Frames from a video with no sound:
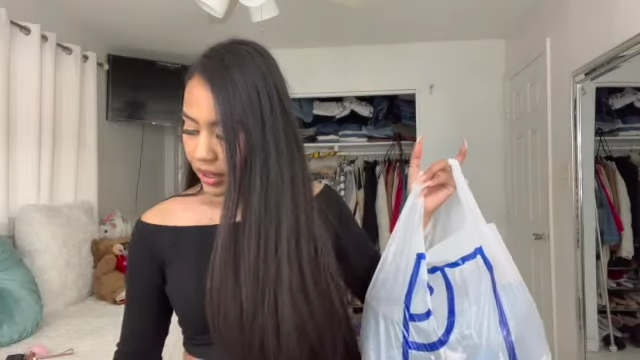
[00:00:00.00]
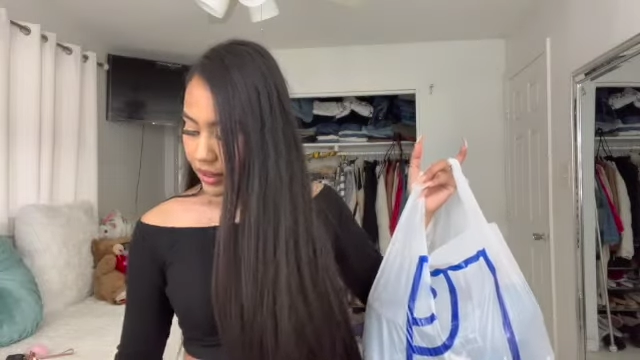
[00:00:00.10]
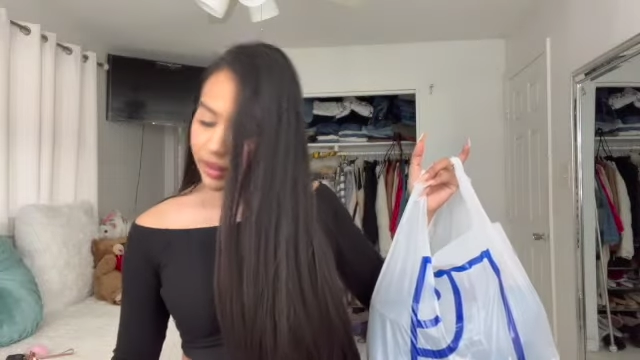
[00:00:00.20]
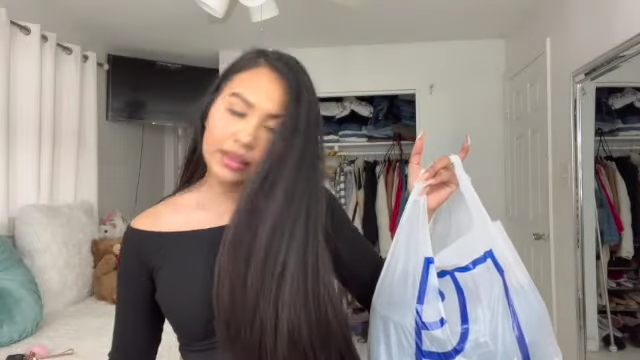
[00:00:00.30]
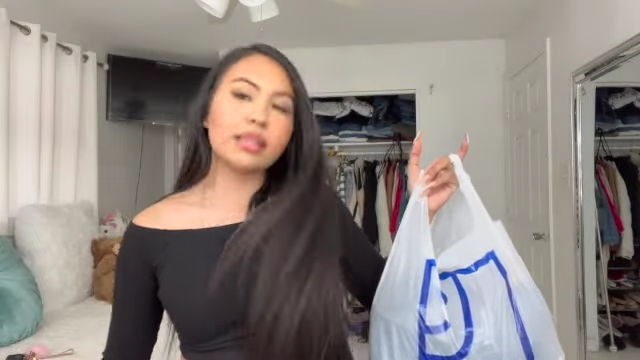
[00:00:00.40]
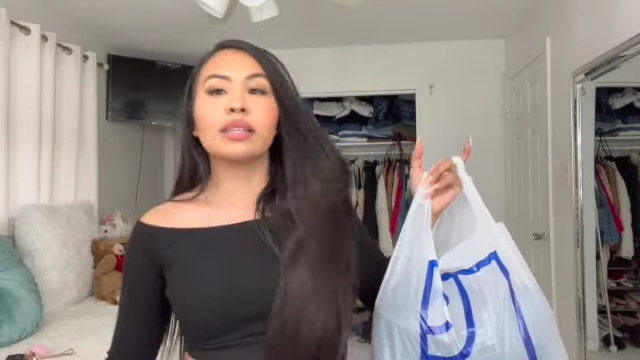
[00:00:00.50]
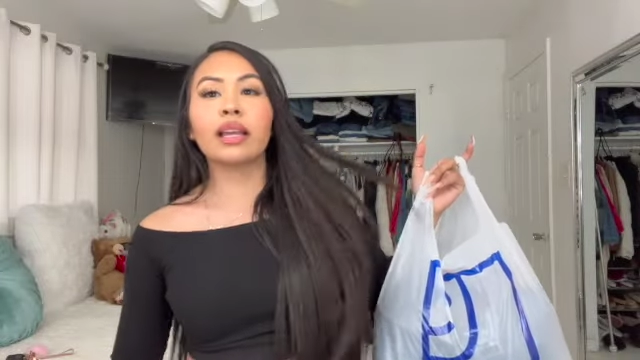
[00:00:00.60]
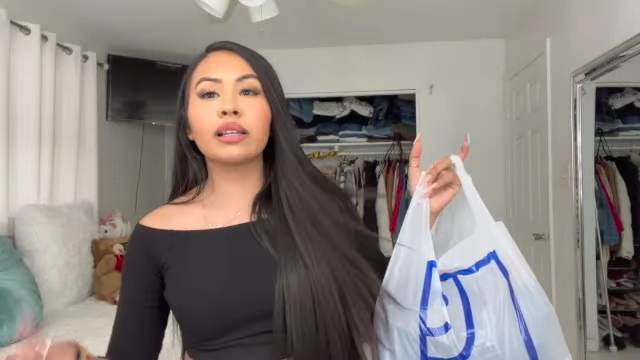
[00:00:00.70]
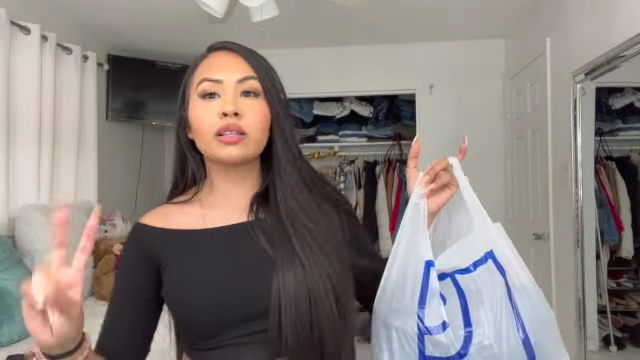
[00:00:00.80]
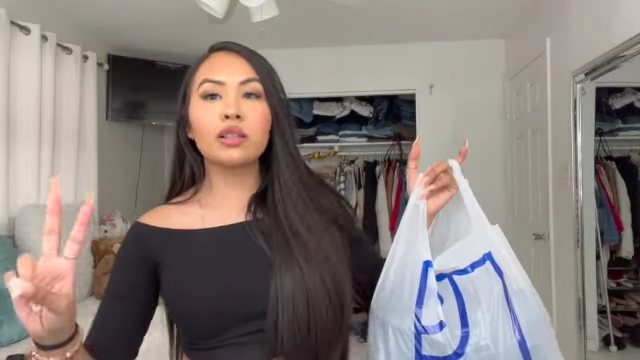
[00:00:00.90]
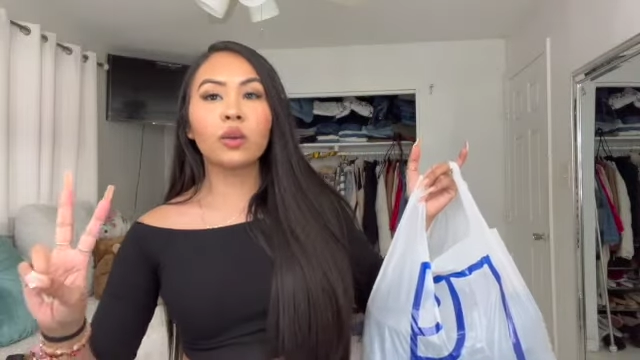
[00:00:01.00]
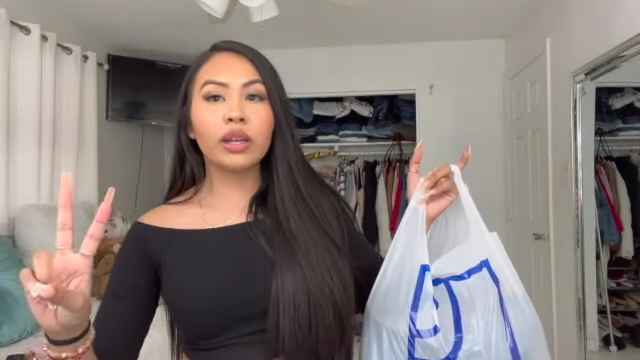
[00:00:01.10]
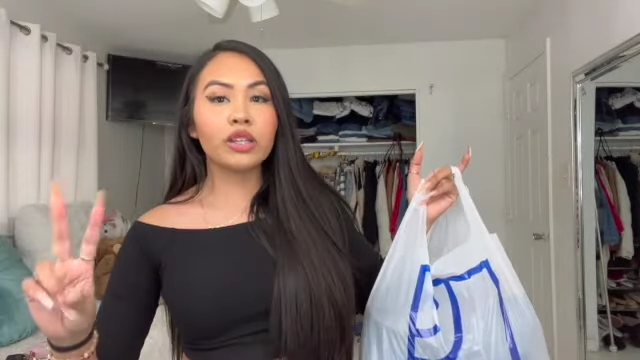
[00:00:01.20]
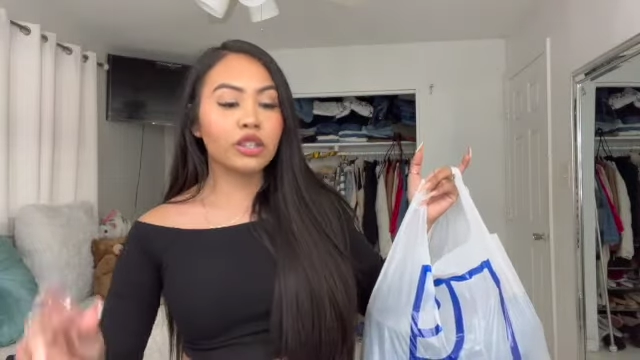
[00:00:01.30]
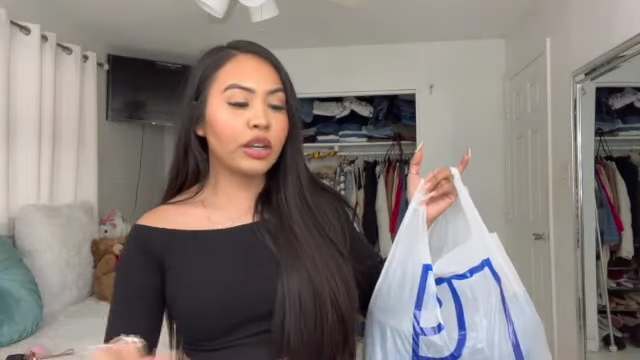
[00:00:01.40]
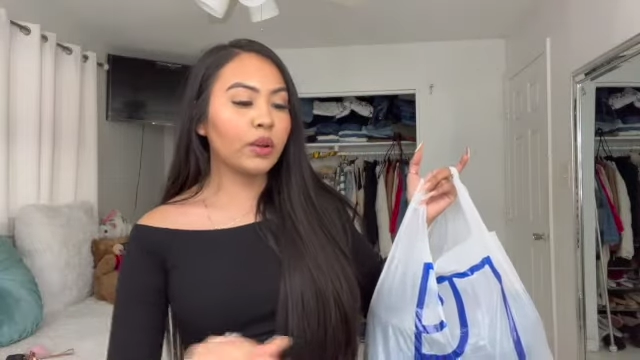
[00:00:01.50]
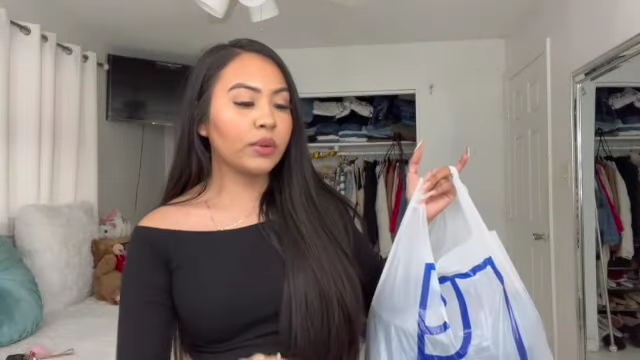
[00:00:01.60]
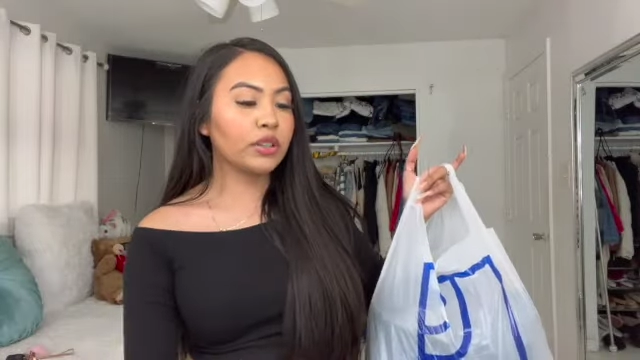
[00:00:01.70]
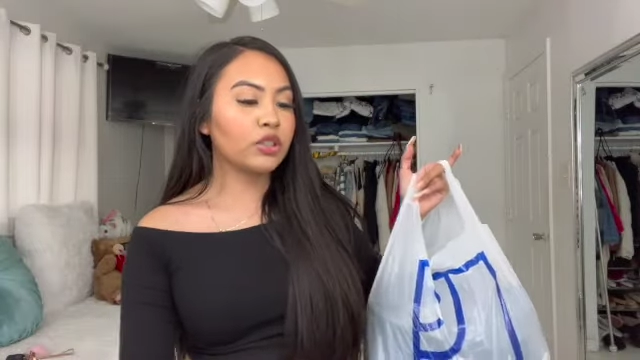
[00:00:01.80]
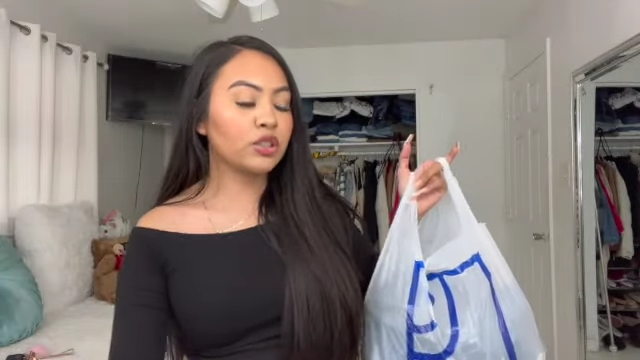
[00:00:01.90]
And then the second location I
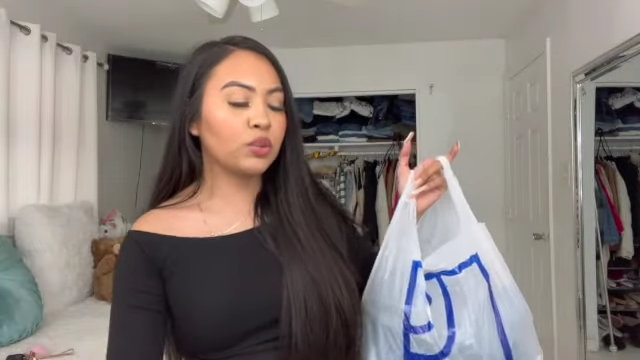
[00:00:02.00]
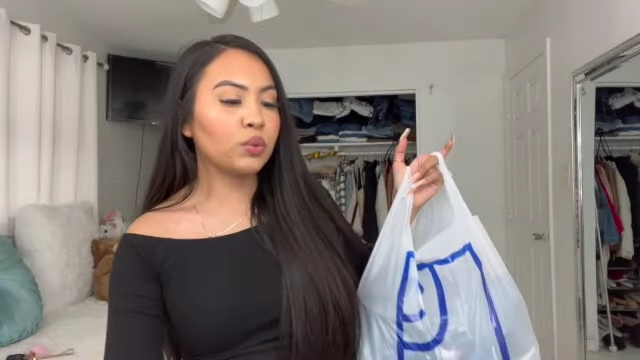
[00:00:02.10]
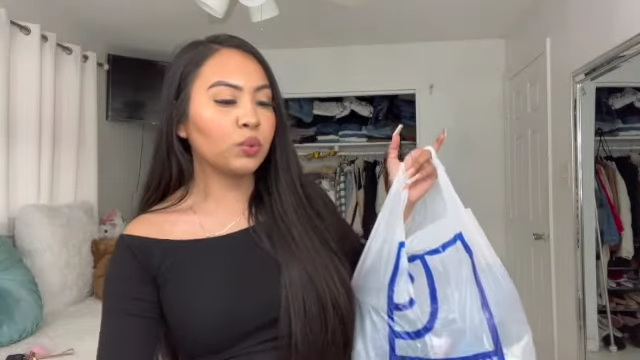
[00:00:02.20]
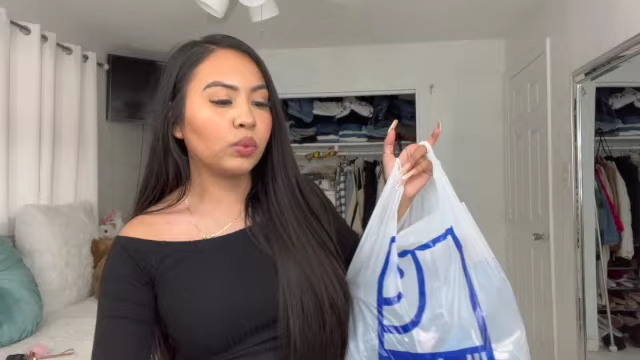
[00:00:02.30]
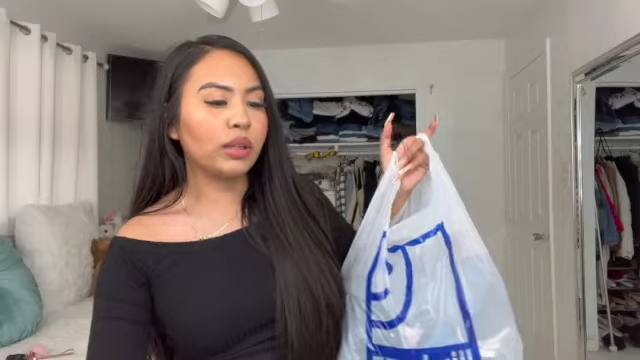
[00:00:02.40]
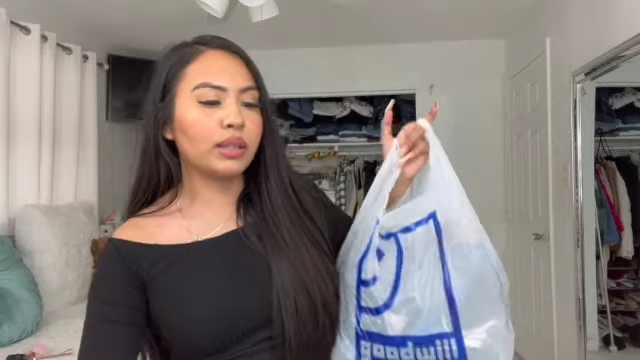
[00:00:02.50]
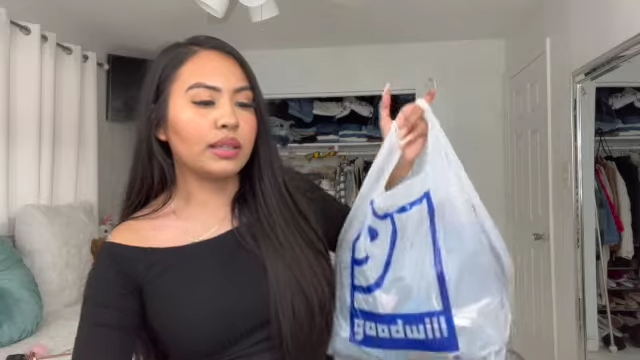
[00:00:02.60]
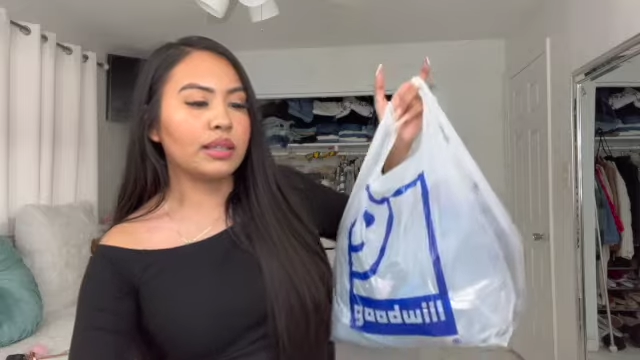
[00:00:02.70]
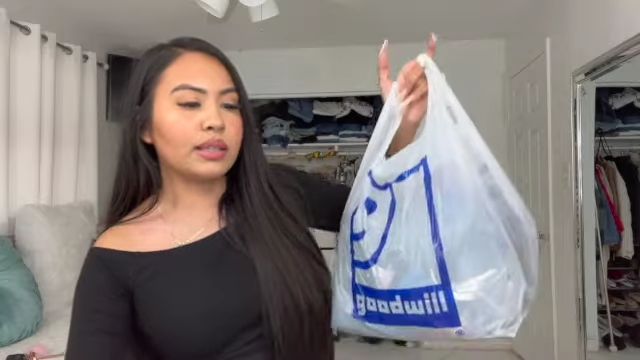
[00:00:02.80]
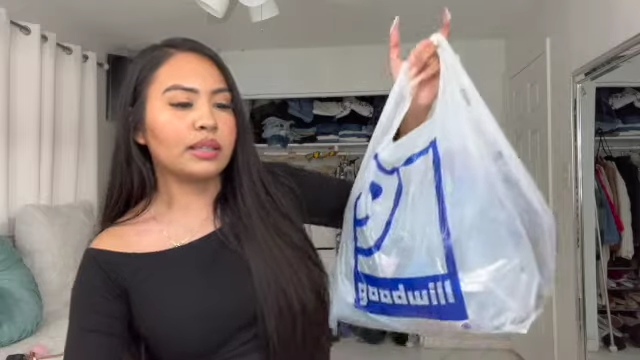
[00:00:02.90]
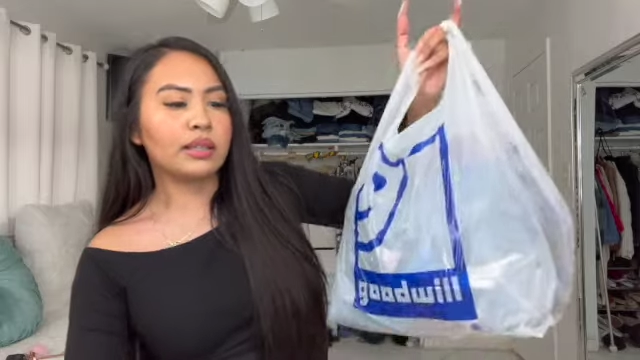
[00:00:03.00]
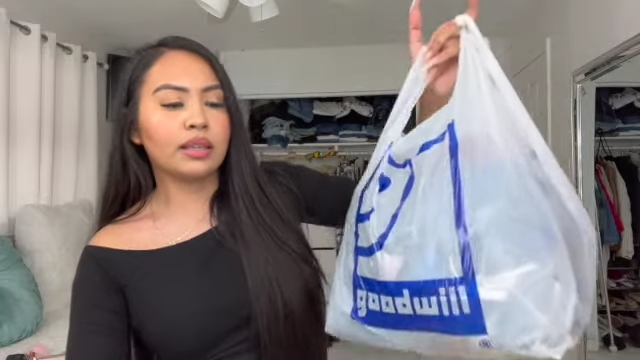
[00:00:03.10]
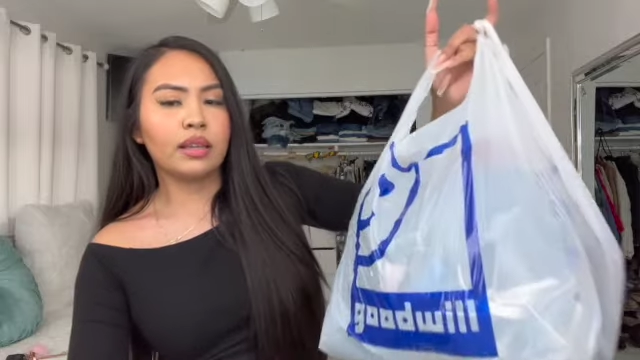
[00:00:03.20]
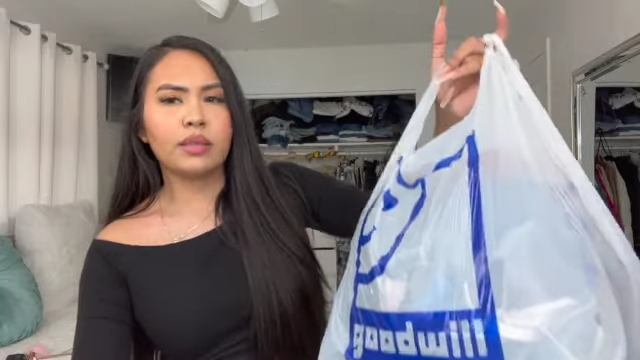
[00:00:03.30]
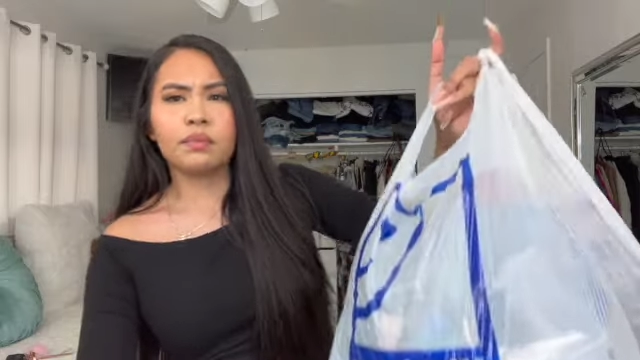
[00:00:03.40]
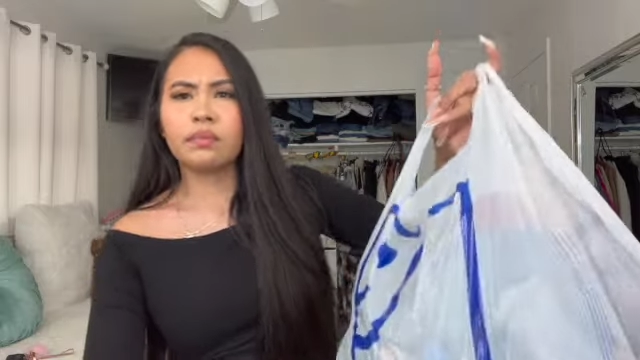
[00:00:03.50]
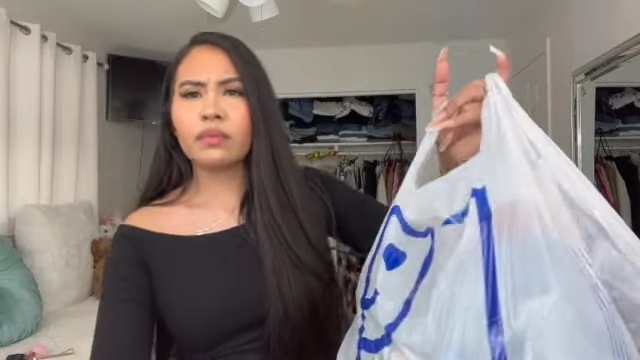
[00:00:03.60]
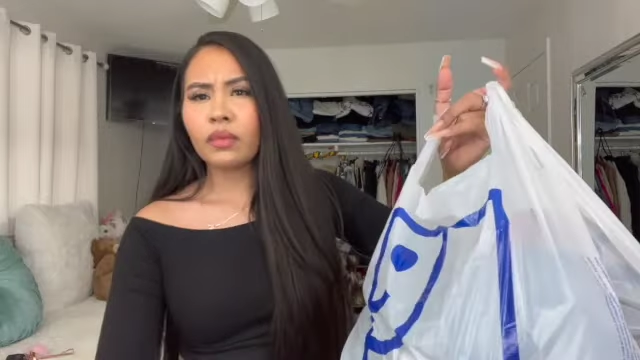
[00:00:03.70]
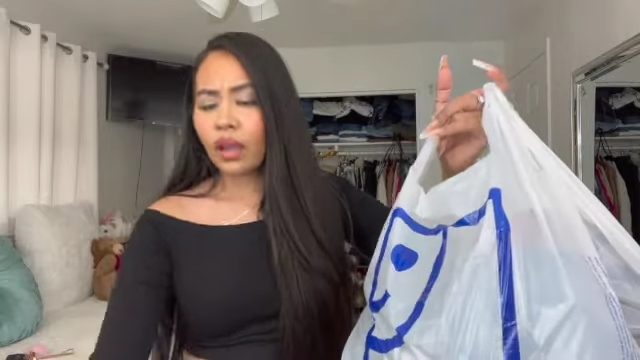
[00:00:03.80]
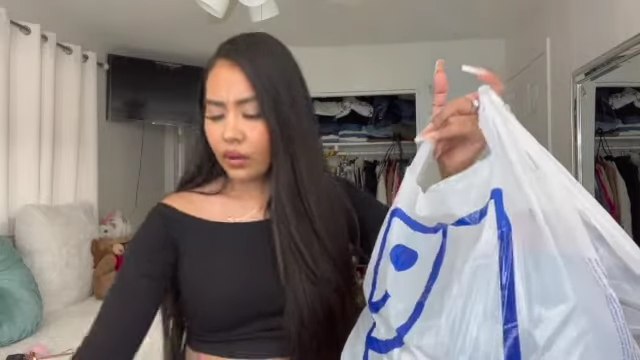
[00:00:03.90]
went to was,
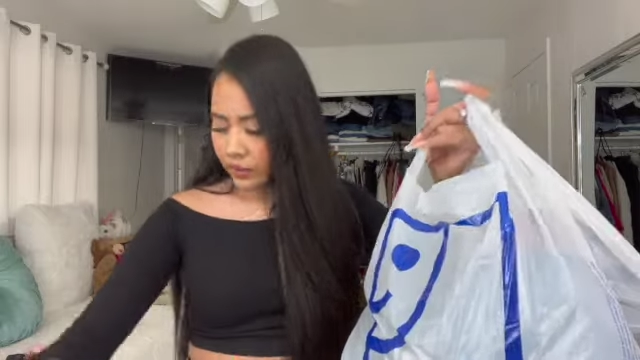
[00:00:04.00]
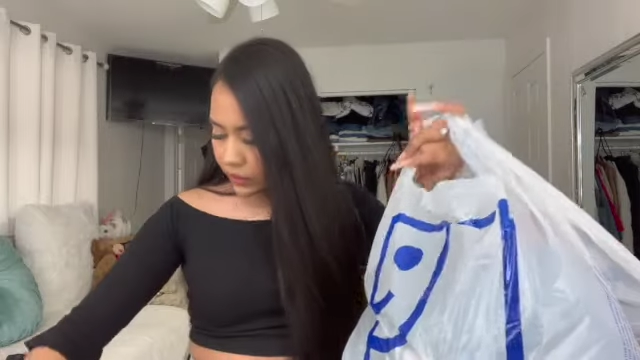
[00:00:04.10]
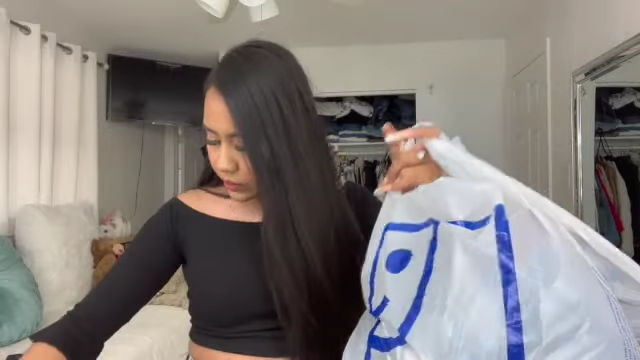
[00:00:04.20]
I don't even know